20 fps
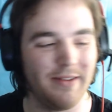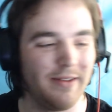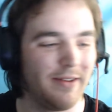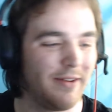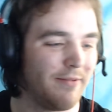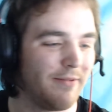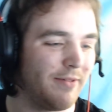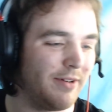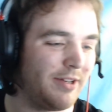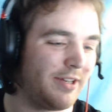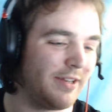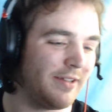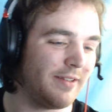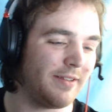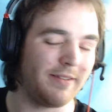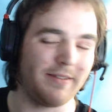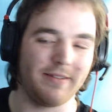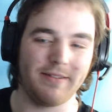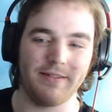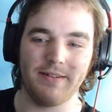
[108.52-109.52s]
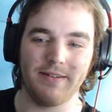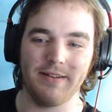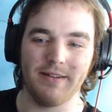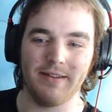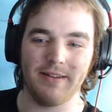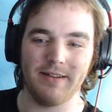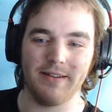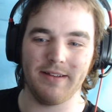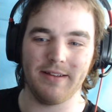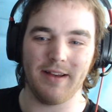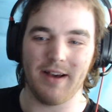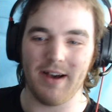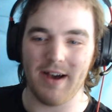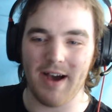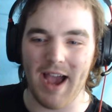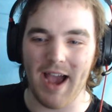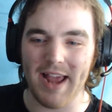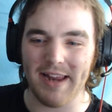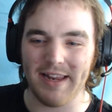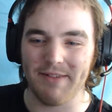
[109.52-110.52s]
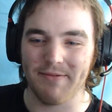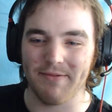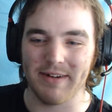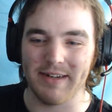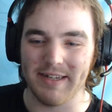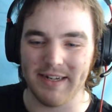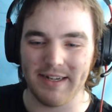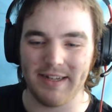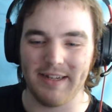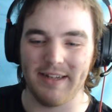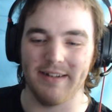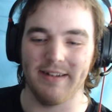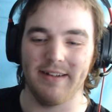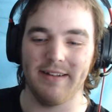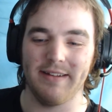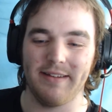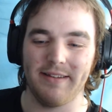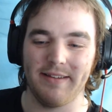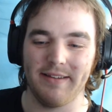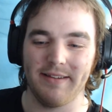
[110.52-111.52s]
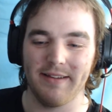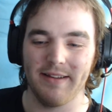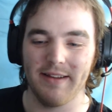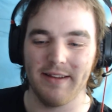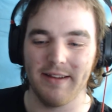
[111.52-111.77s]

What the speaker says: which is highly ridiculous